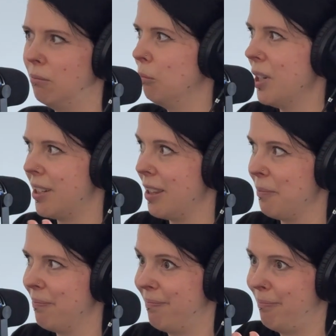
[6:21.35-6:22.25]
what do the
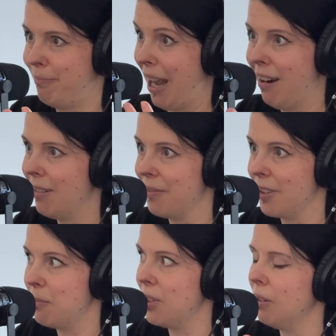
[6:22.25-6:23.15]
pair of
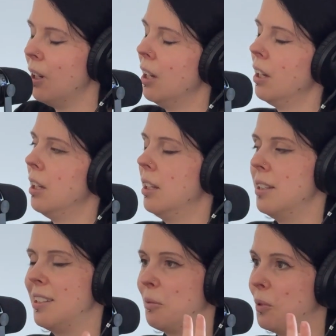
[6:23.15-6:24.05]
them do?" And
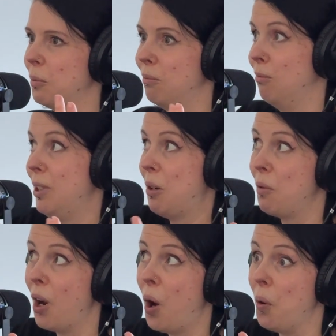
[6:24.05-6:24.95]
they said, "Well, we don't
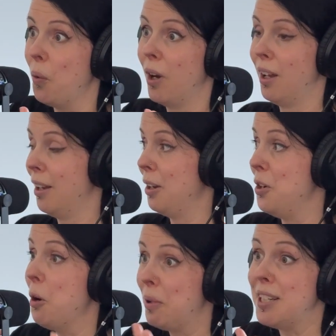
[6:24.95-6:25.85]
know.
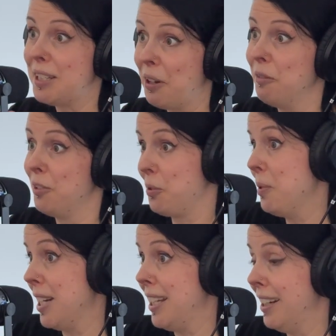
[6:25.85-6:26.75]
Nobody's known for
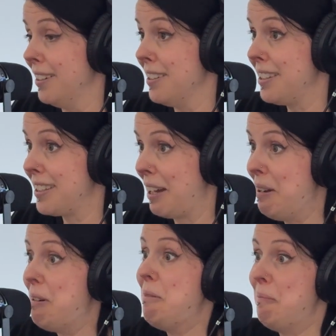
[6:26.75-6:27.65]
20 years,
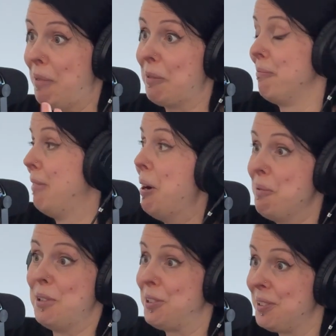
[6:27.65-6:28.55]
but we're too